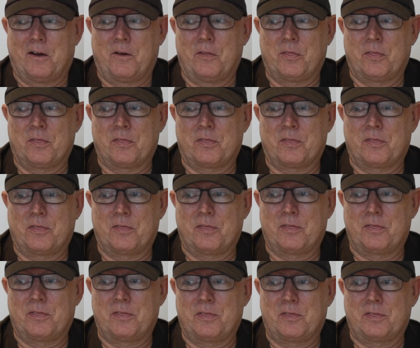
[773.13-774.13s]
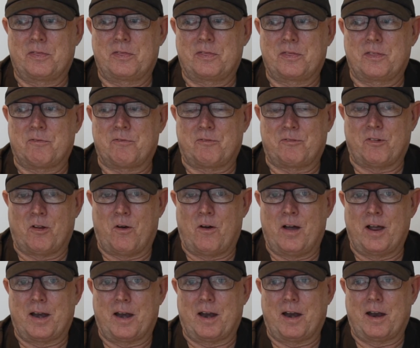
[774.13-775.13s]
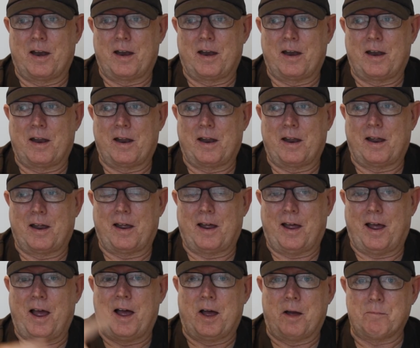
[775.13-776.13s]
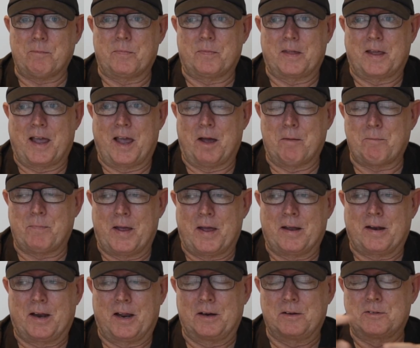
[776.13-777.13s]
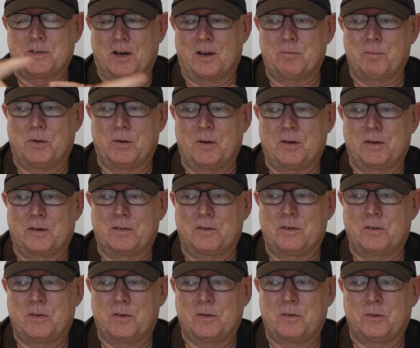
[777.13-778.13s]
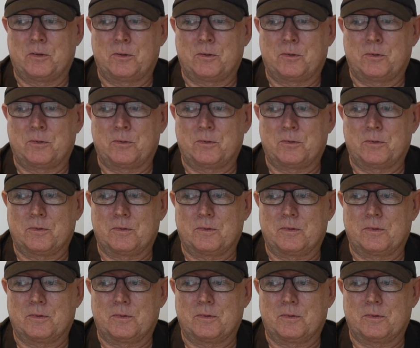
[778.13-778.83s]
On the flight up, the outbound leg, Joburg to